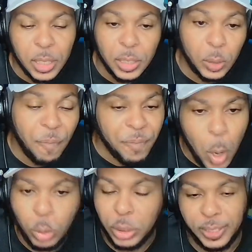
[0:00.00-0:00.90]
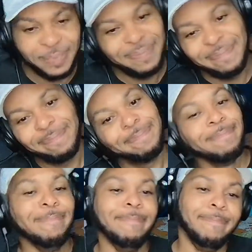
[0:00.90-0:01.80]
So folks,
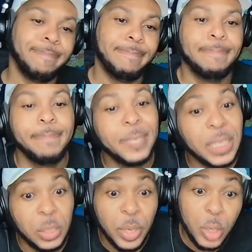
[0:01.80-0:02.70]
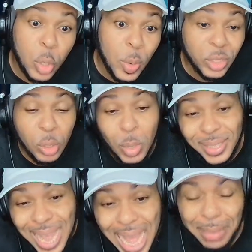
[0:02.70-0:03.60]
ain't gonna waste no more
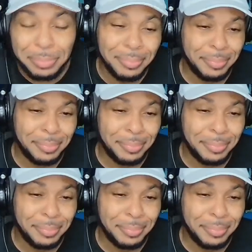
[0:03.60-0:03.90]
time.